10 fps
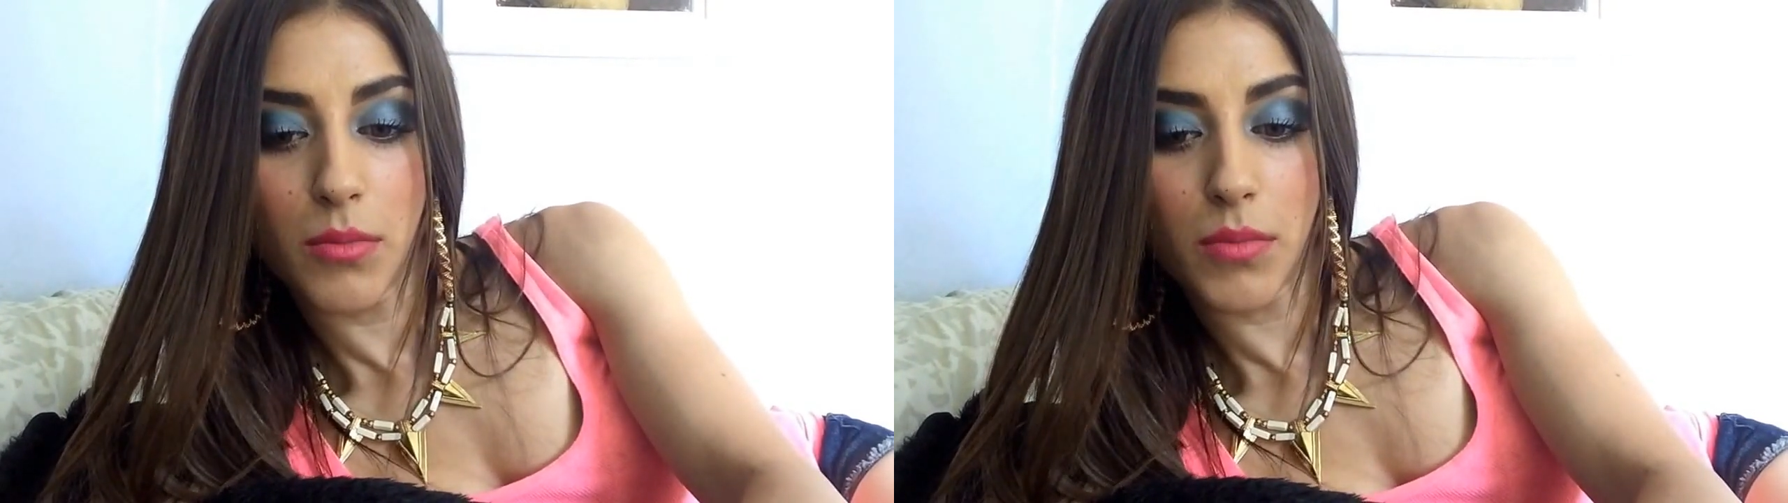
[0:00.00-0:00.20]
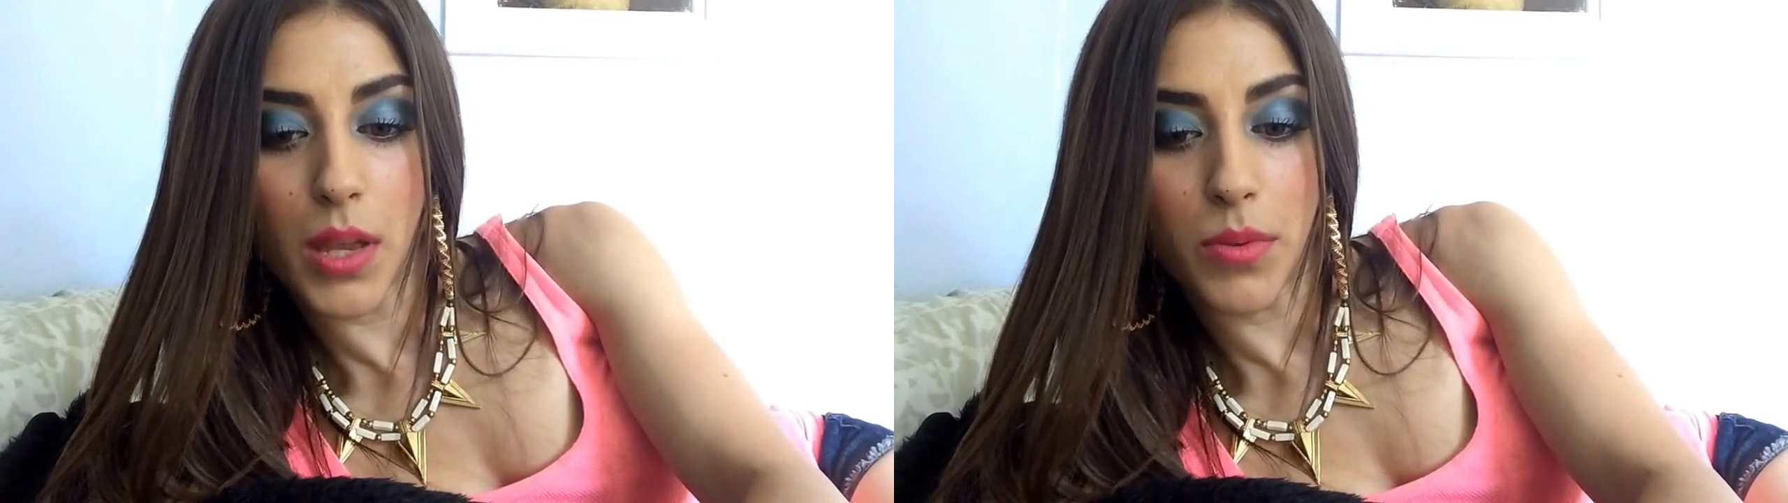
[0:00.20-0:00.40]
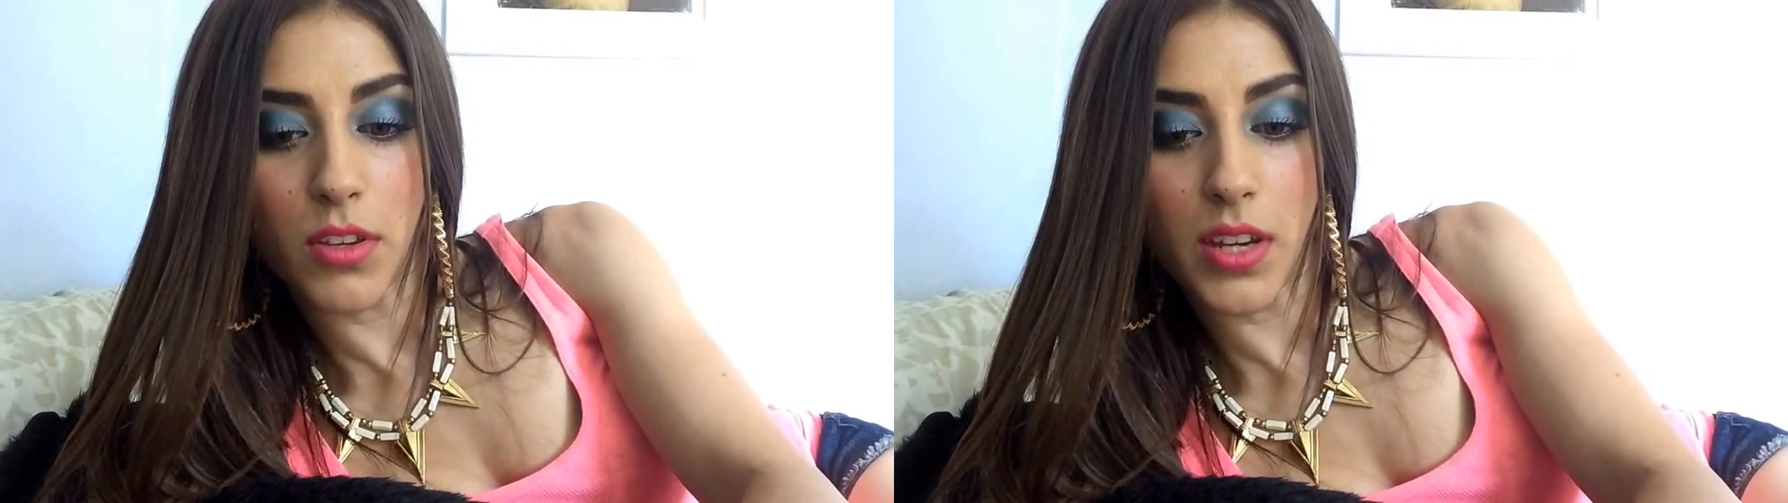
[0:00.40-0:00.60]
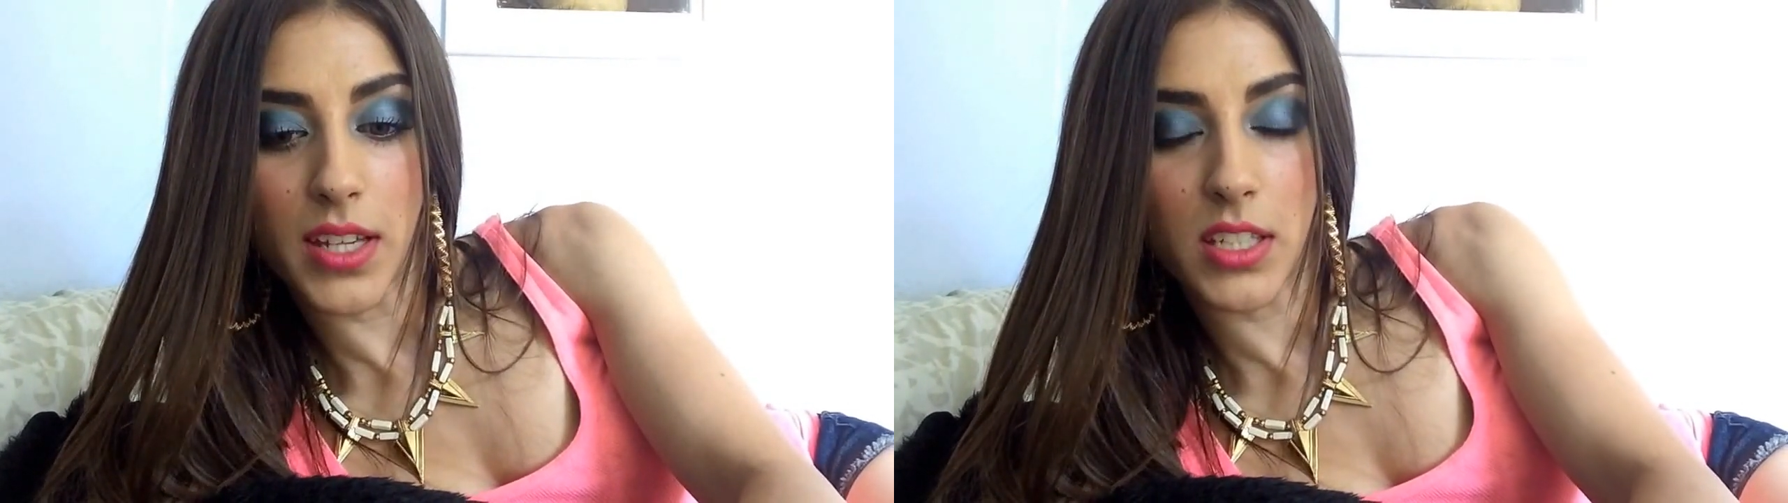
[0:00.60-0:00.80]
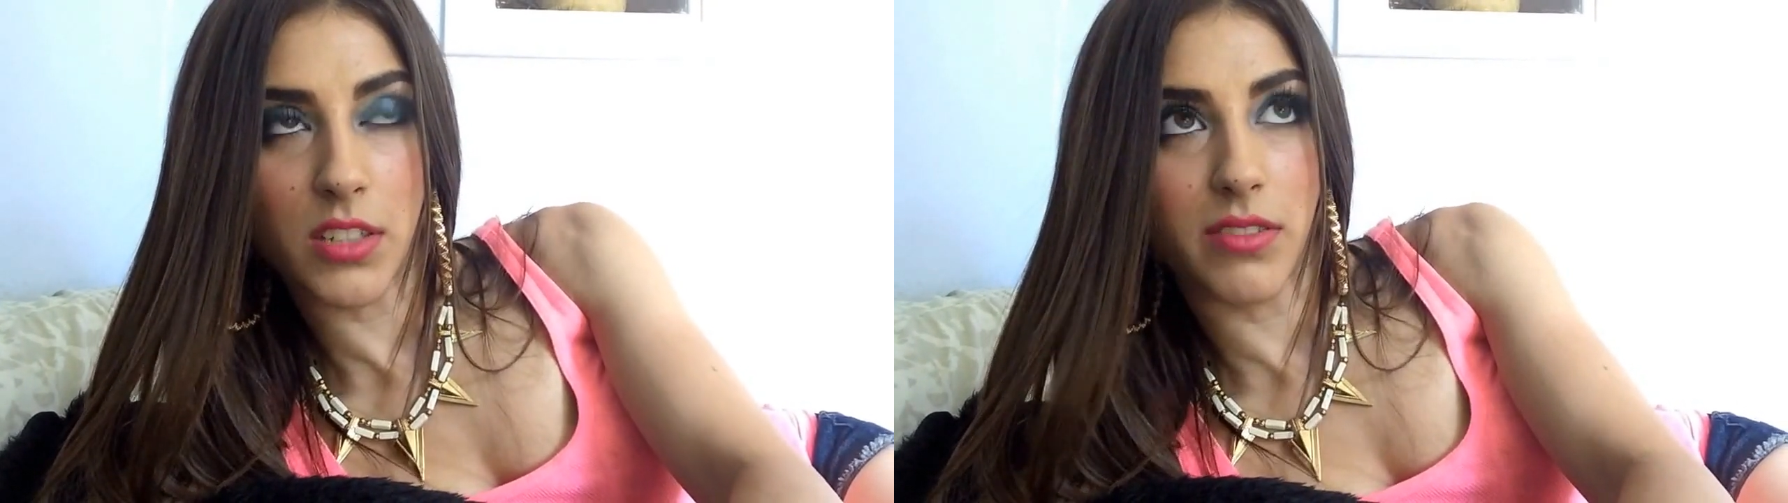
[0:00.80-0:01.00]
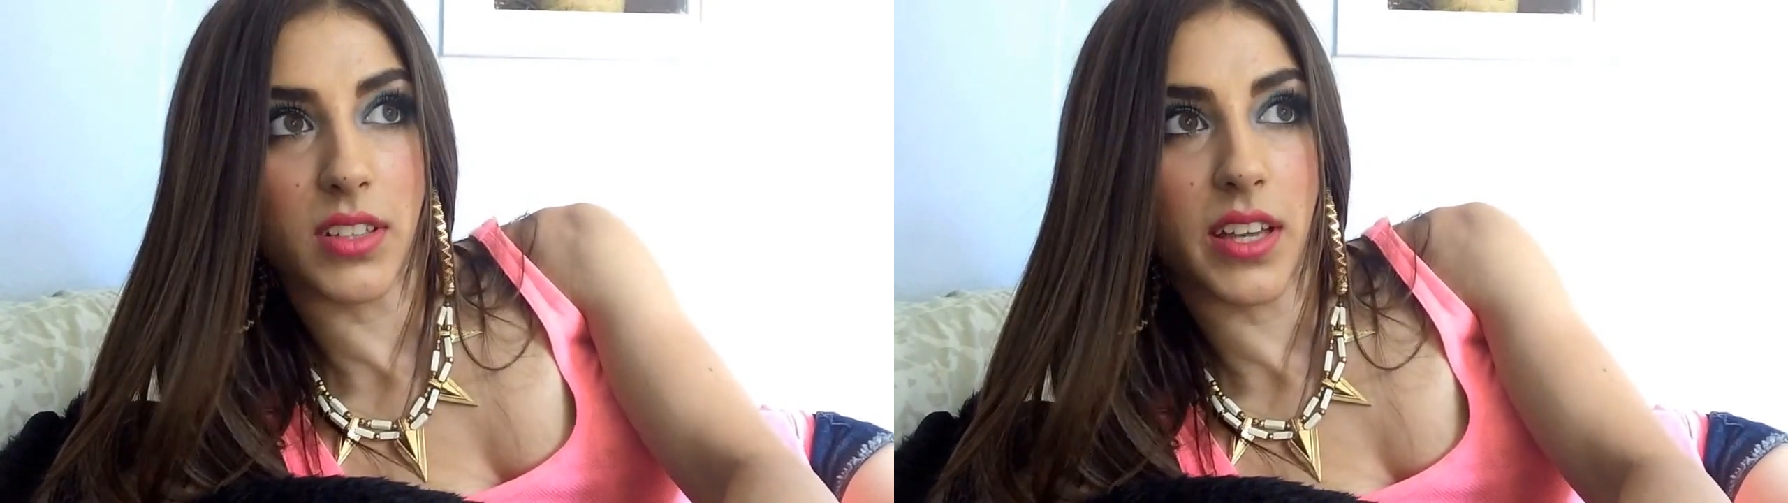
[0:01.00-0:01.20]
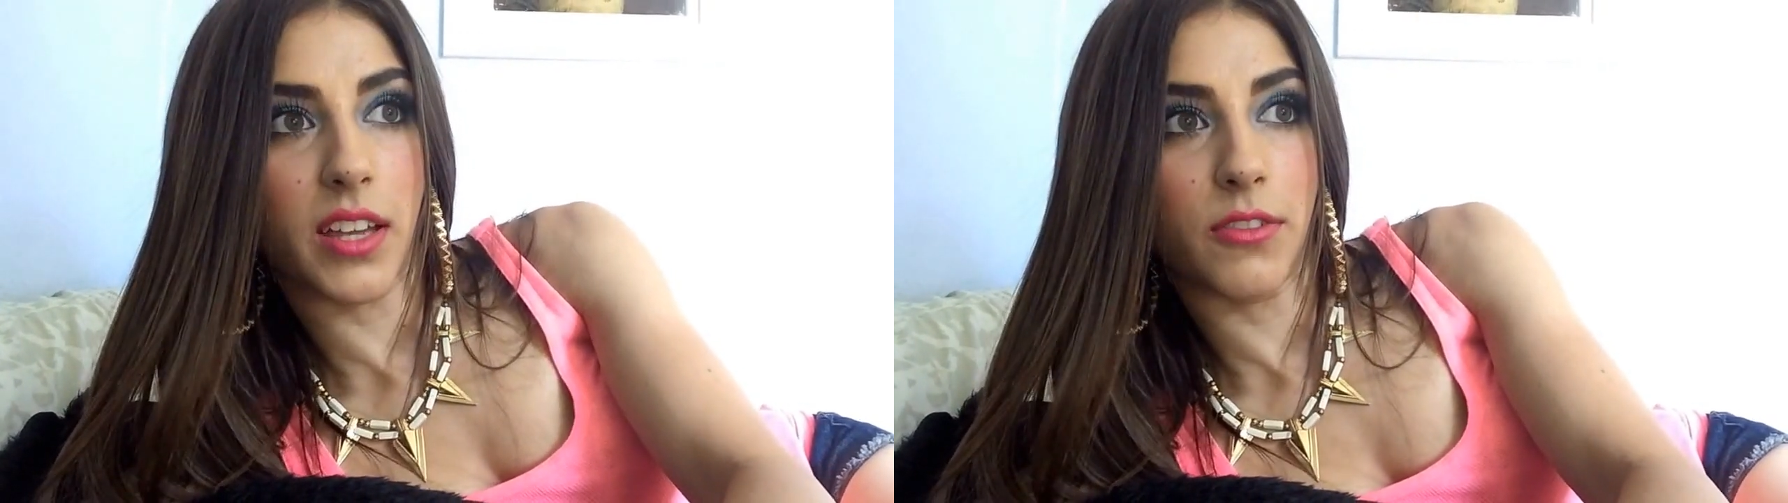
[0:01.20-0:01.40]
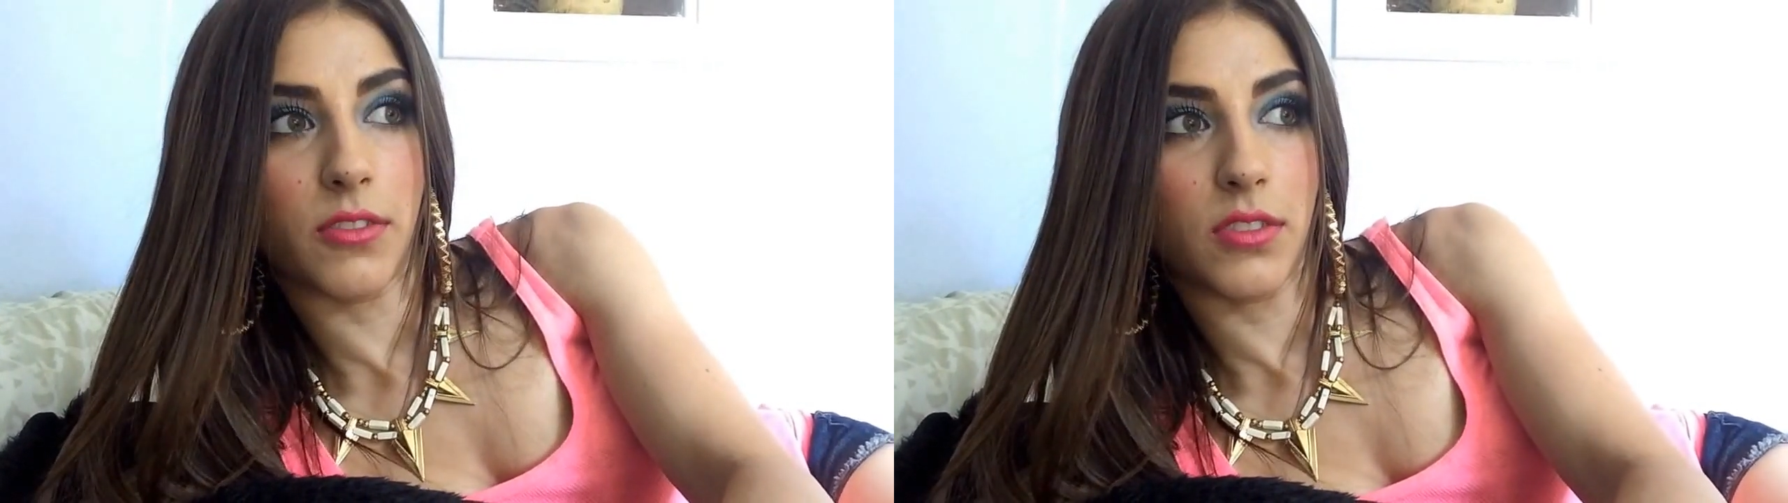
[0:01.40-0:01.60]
Maybe you guys could relate